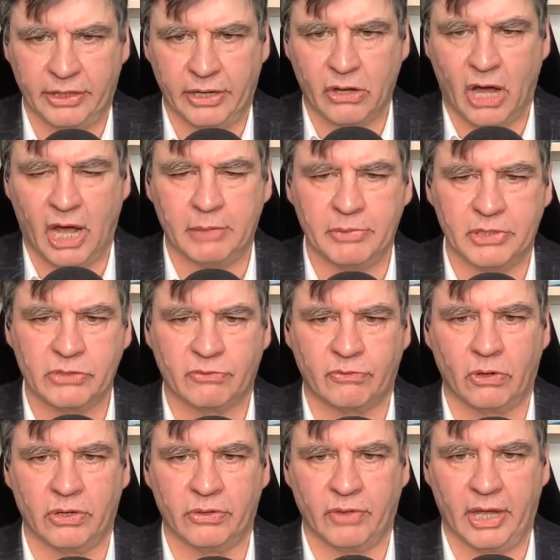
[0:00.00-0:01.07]
the economist
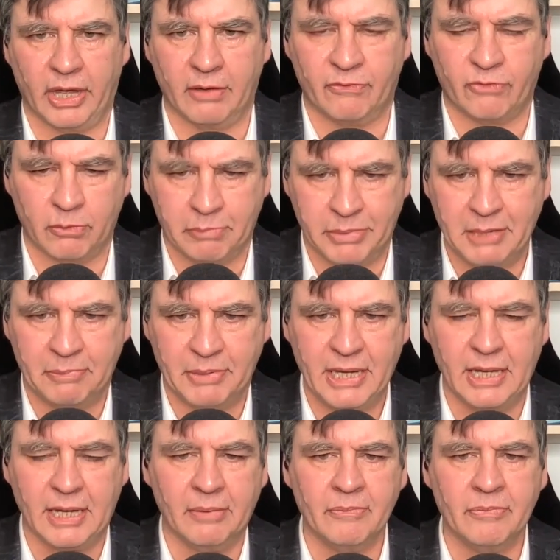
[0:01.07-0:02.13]
for
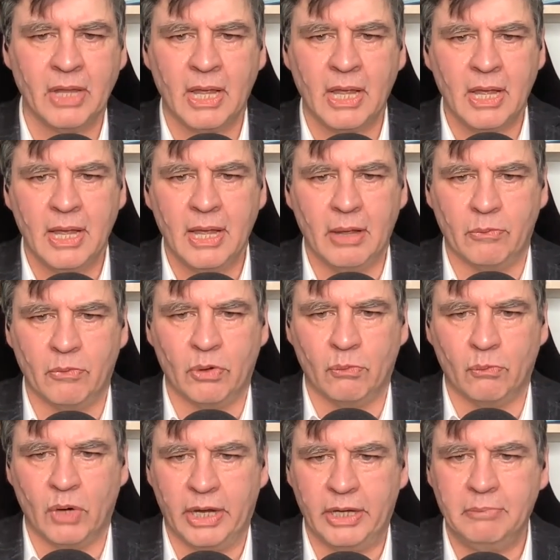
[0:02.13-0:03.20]
BP.
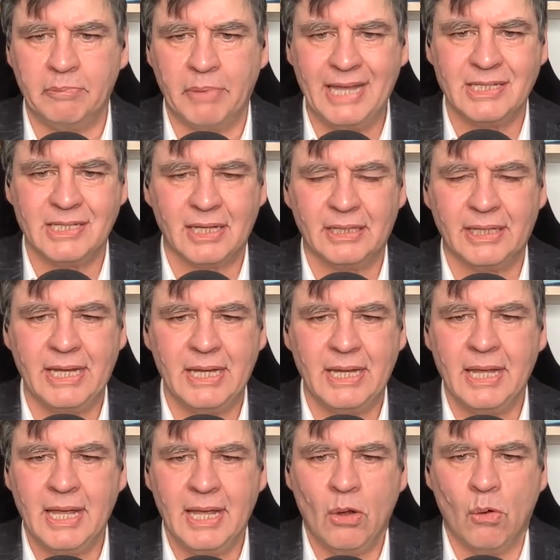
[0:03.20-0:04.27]
And basically,